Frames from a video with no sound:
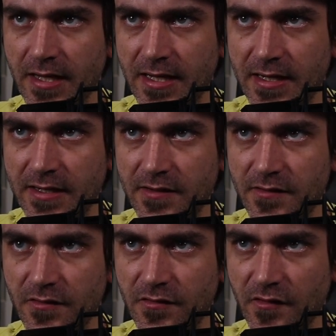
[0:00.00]

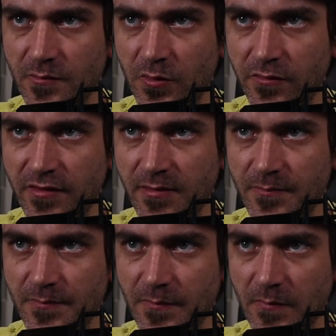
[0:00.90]
and just move
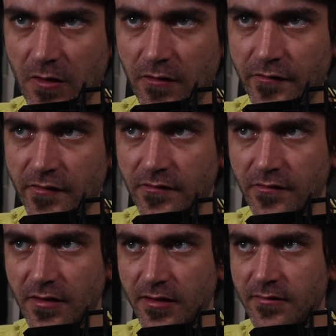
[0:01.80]
them closer
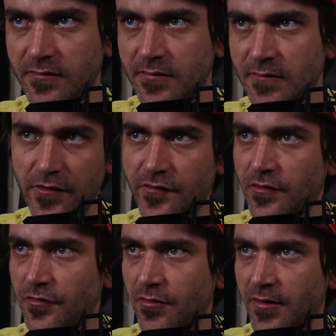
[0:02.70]
to the
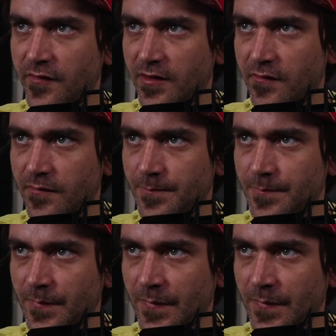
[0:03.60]
transients.